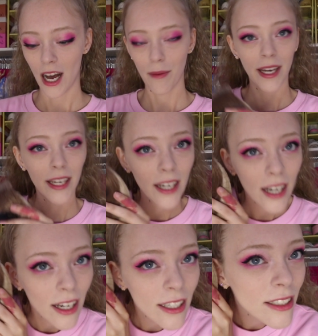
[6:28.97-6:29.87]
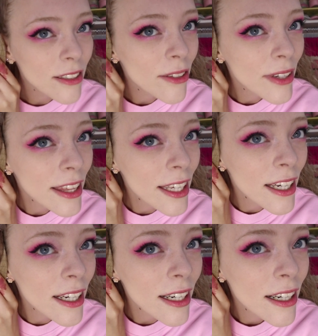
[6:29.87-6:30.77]
I'm like, do you
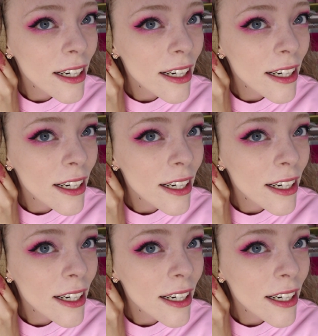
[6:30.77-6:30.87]
think?